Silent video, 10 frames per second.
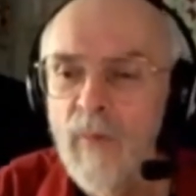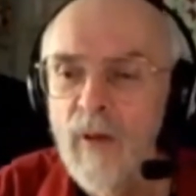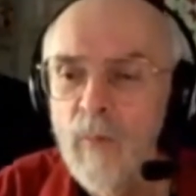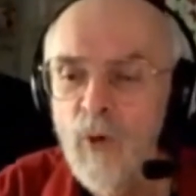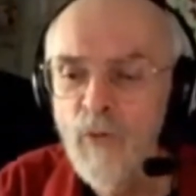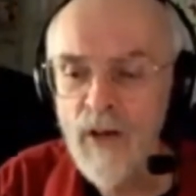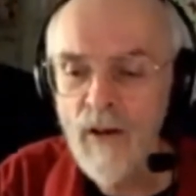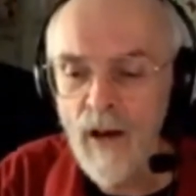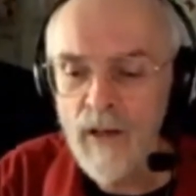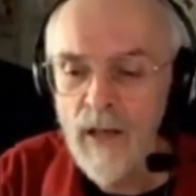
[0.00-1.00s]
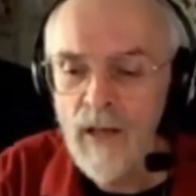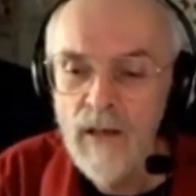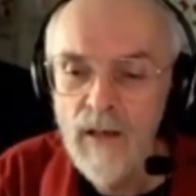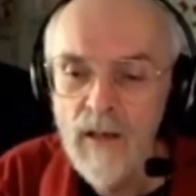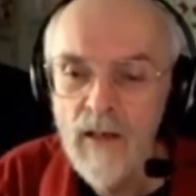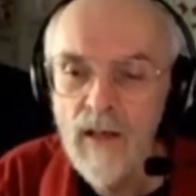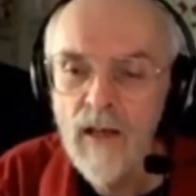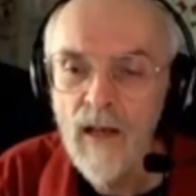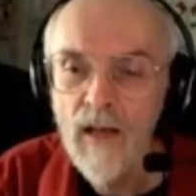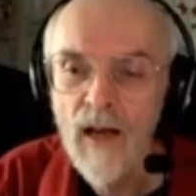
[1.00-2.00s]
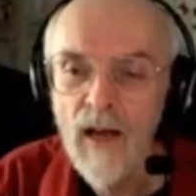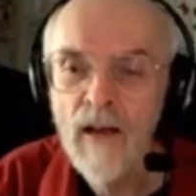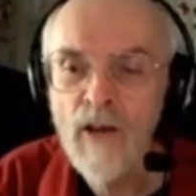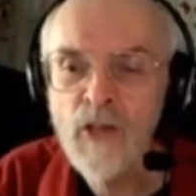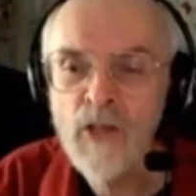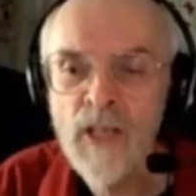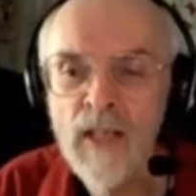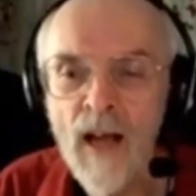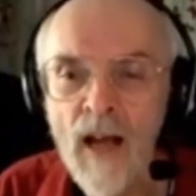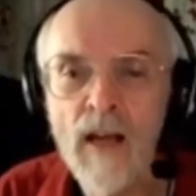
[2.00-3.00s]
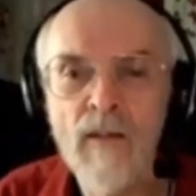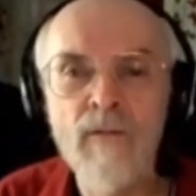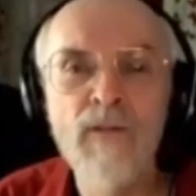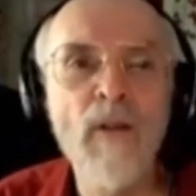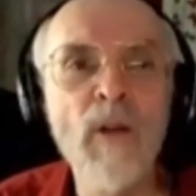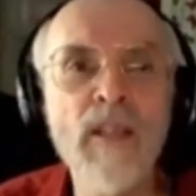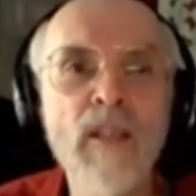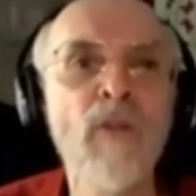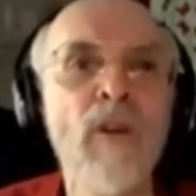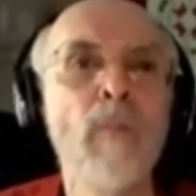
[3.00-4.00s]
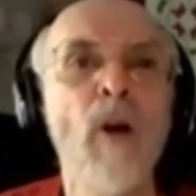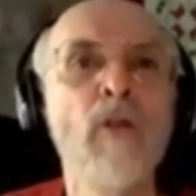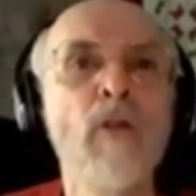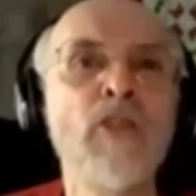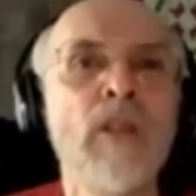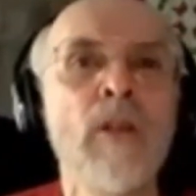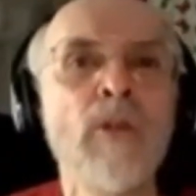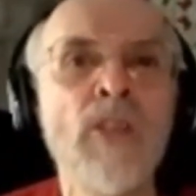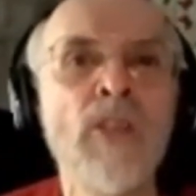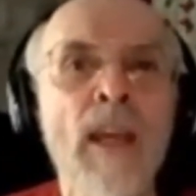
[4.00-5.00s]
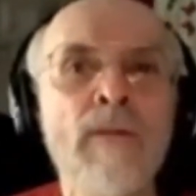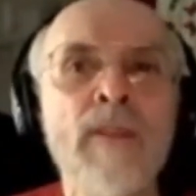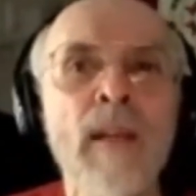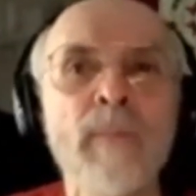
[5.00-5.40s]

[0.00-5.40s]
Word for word: Moving on, I also see a very different approach to safety.